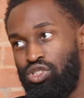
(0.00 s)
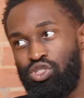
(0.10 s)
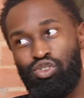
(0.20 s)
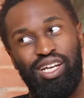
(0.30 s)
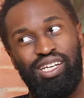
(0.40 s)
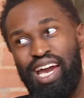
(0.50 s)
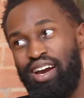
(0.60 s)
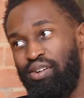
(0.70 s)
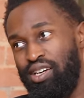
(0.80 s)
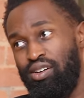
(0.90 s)
Straight
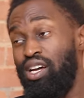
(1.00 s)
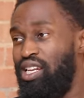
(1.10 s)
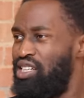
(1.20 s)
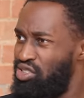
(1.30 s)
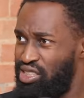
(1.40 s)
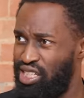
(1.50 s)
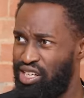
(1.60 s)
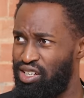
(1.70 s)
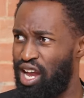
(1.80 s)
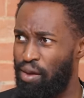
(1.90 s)
downhill. This is the
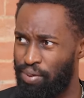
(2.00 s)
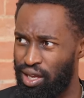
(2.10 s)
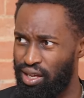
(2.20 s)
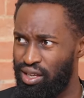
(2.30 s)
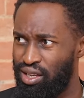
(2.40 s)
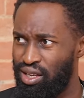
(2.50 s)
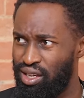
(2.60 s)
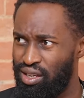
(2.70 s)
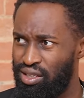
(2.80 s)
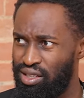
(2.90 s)
year y'all played.
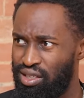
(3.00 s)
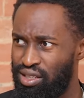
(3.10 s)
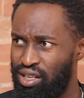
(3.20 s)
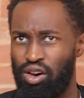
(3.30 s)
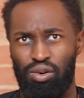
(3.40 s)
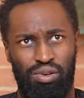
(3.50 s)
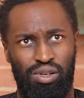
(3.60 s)
No.